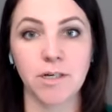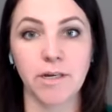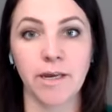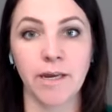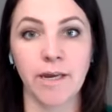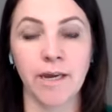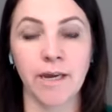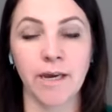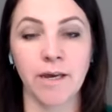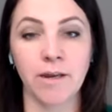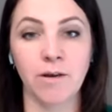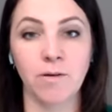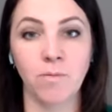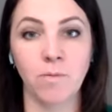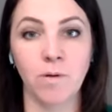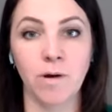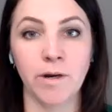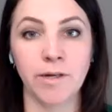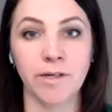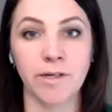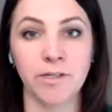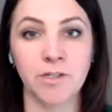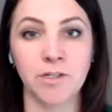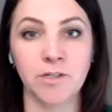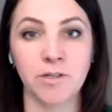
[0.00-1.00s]
and
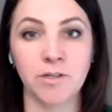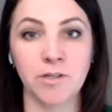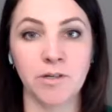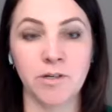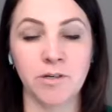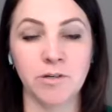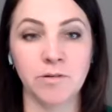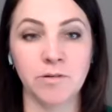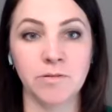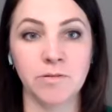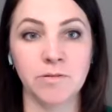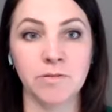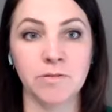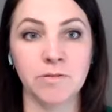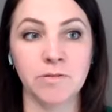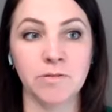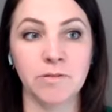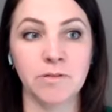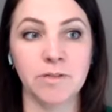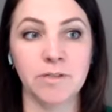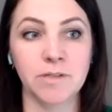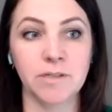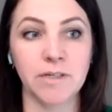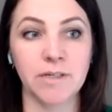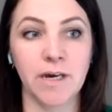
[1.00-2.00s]
wanted to
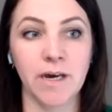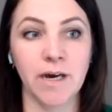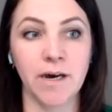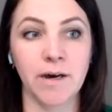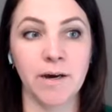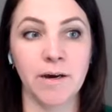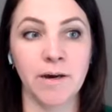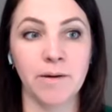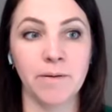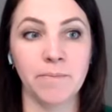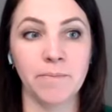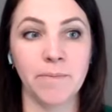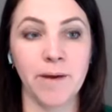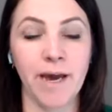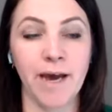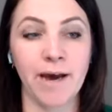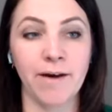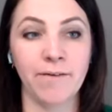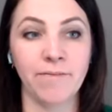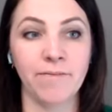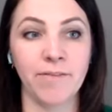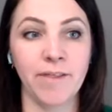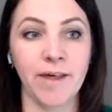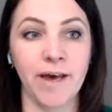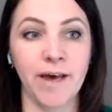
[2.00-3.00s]
use, uh,
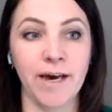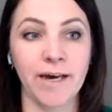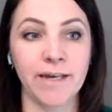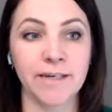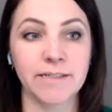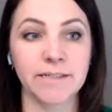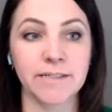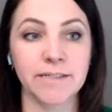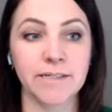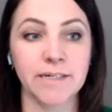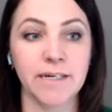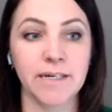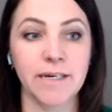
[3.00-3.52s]
have that